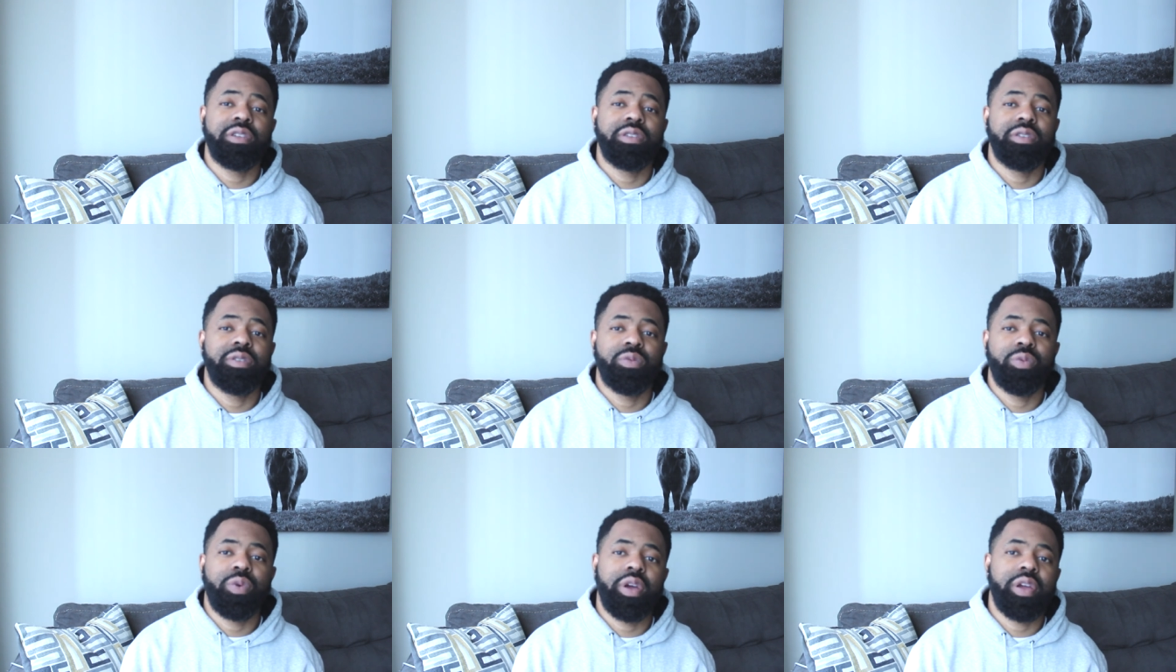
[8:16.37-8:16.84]
on
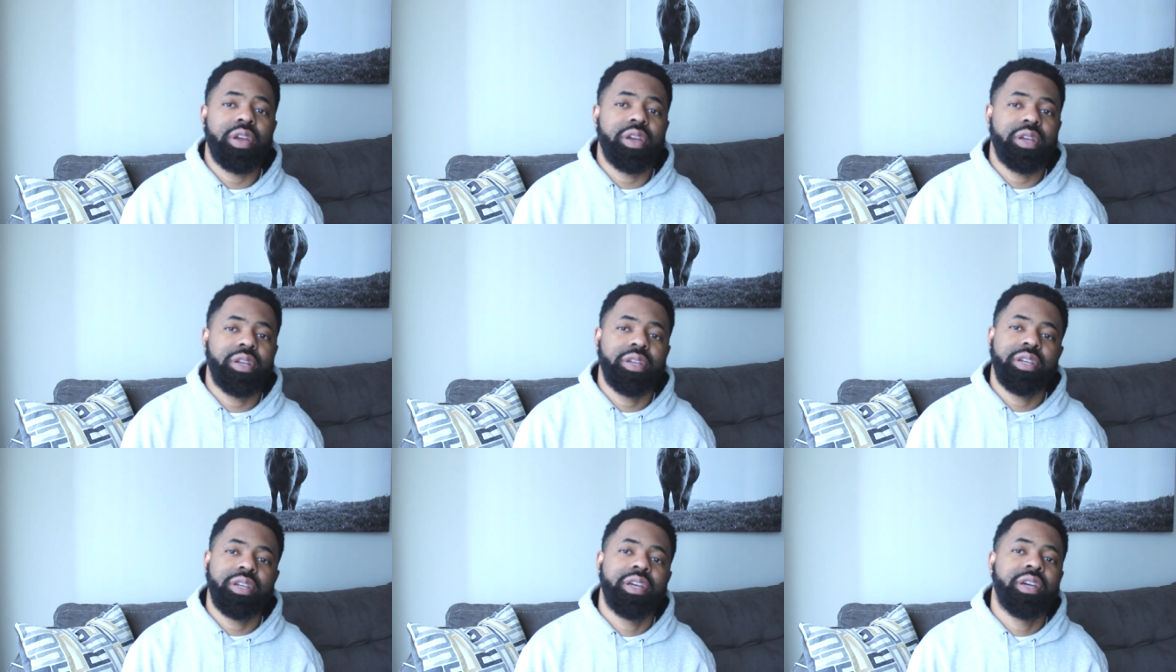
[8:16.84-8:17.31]
the
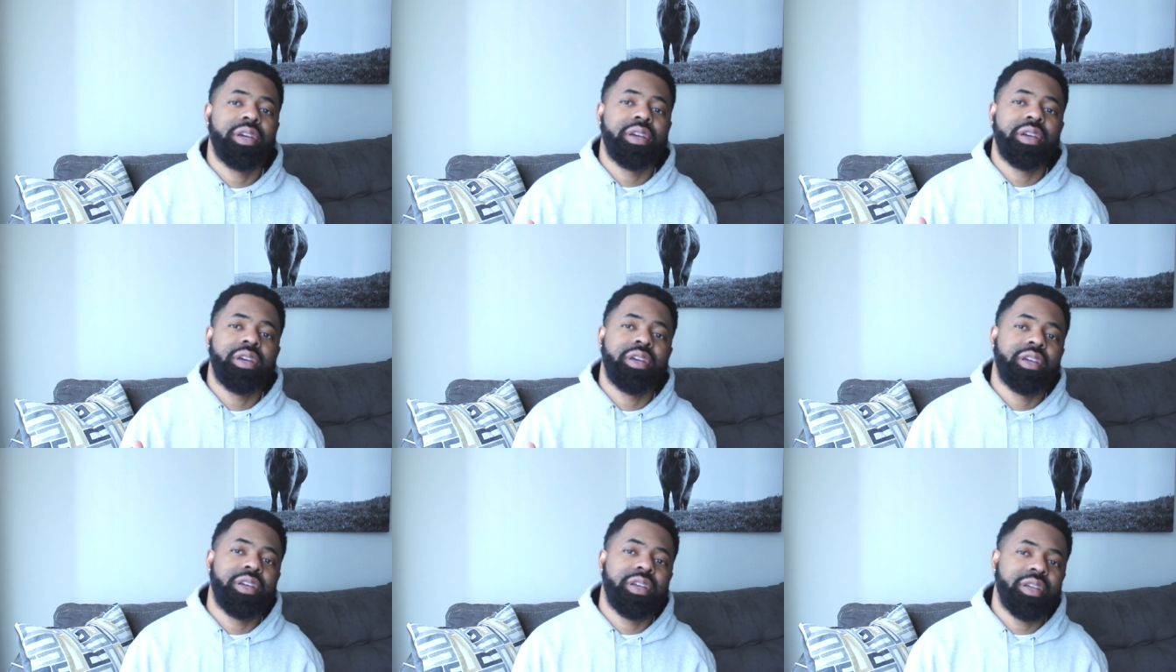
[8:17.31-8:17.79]
way.
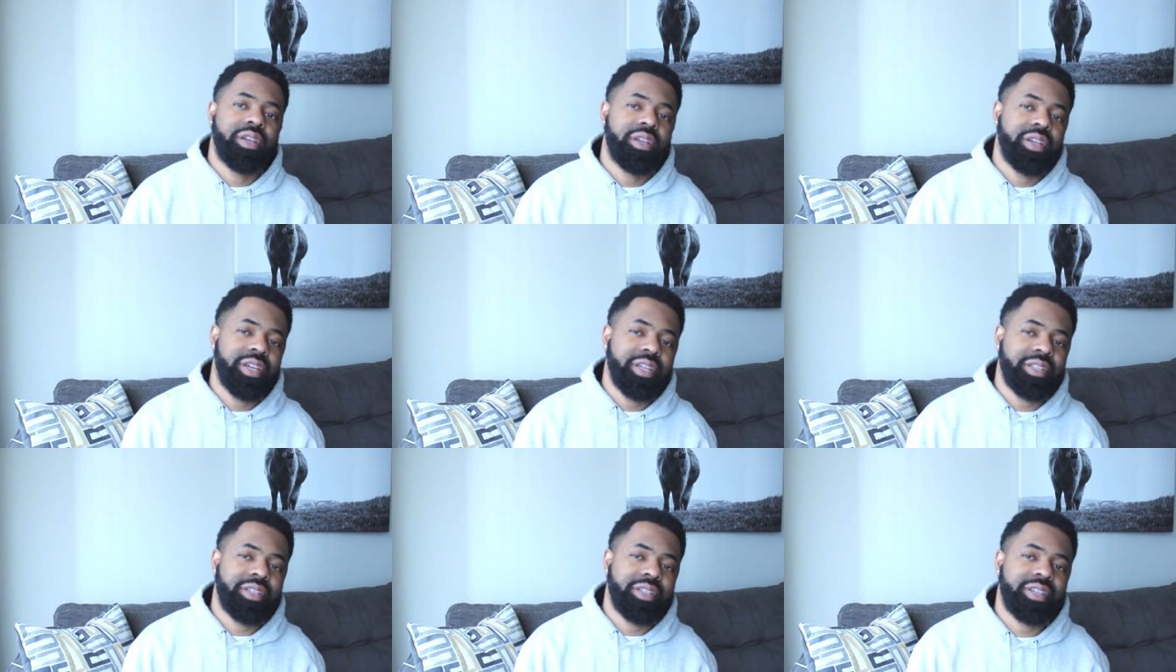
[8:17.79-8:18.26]

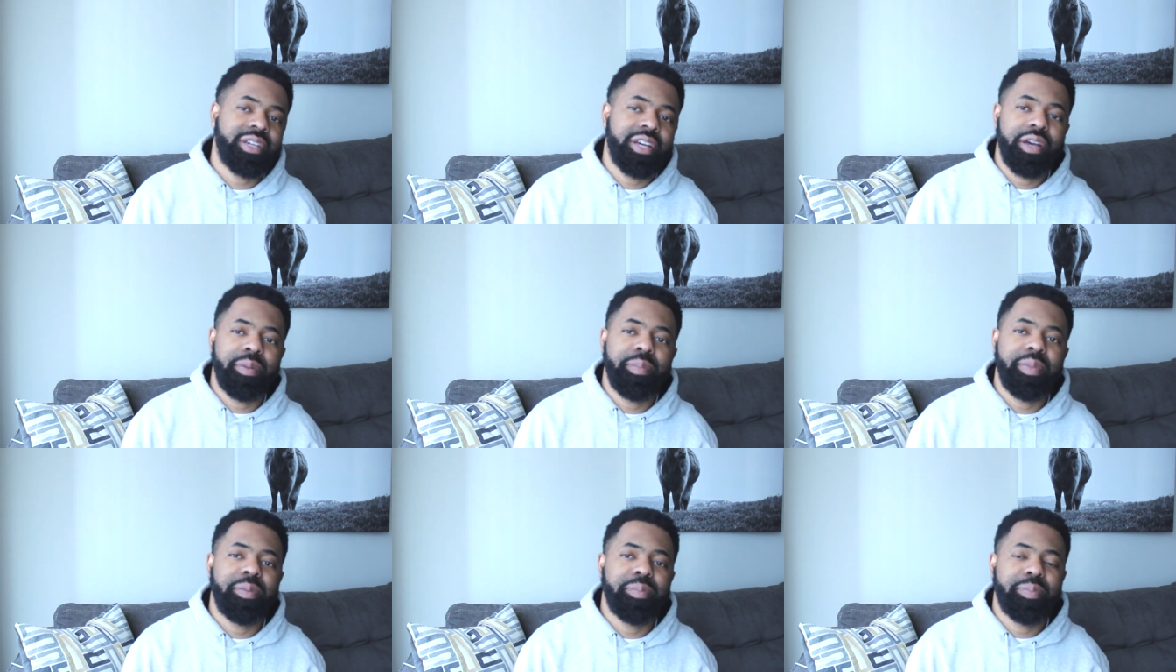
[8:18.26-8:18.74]
Hit the
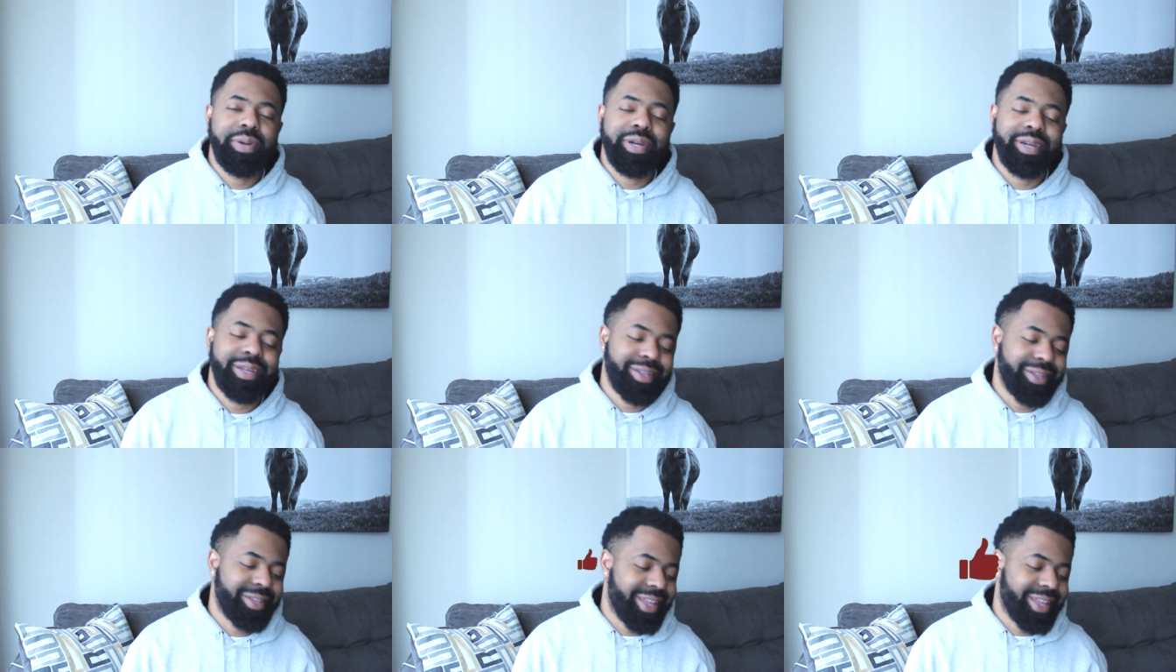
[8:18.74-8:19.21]
comment
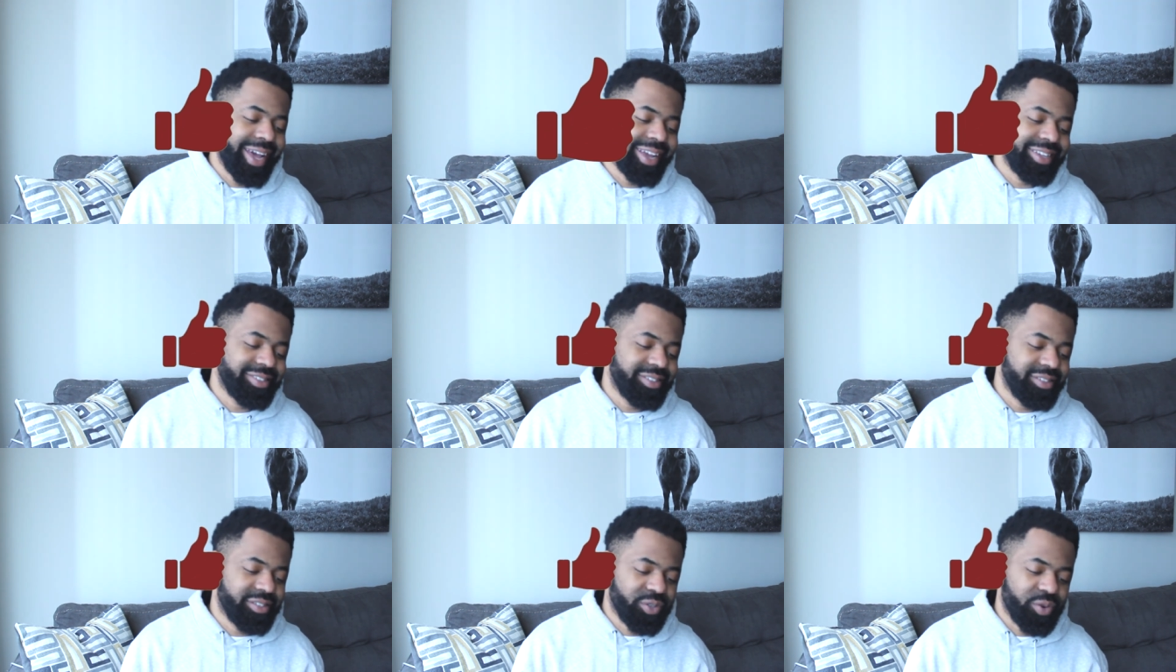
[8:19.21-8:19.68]
button, like,
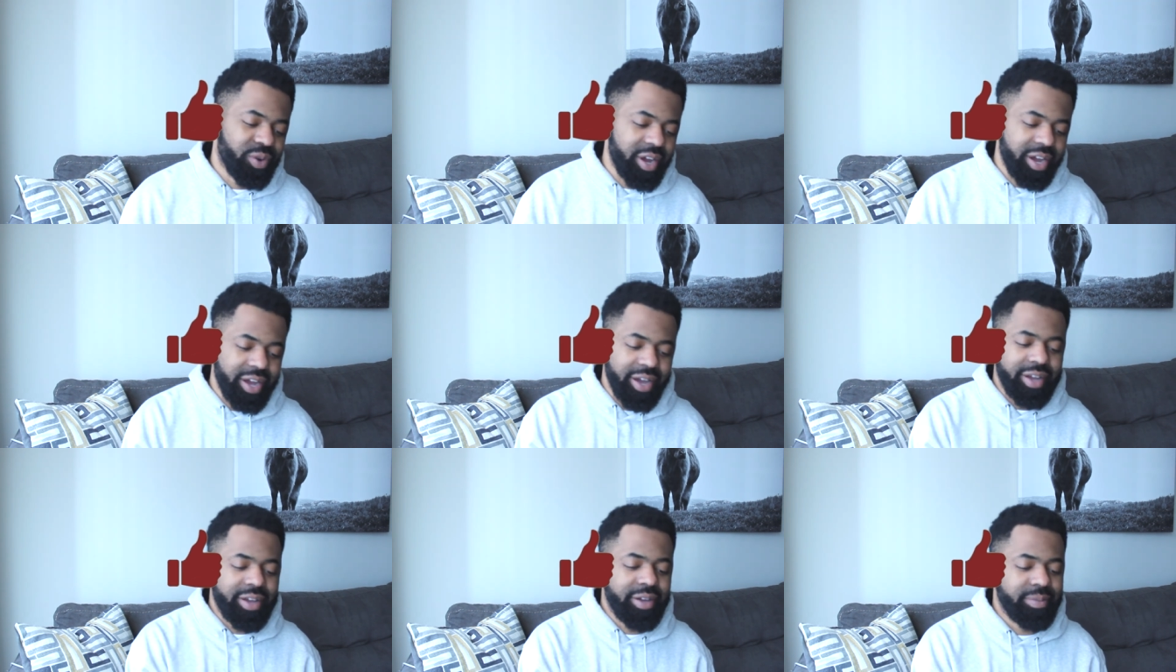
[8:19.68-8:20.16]

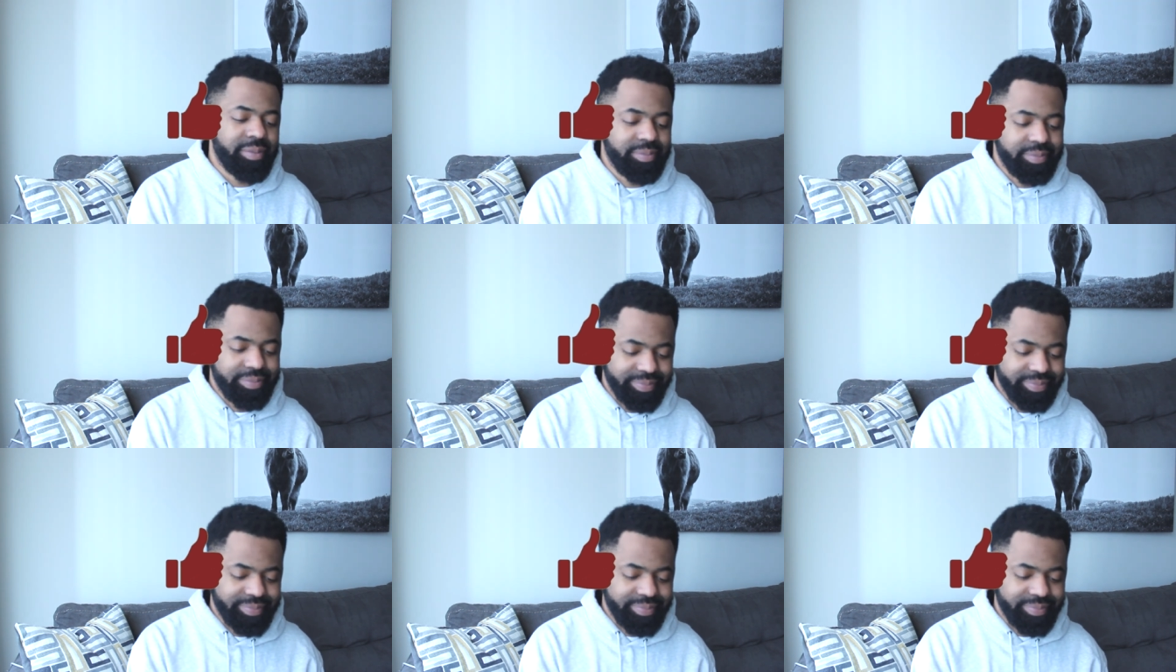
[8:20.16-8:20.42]
subscribe,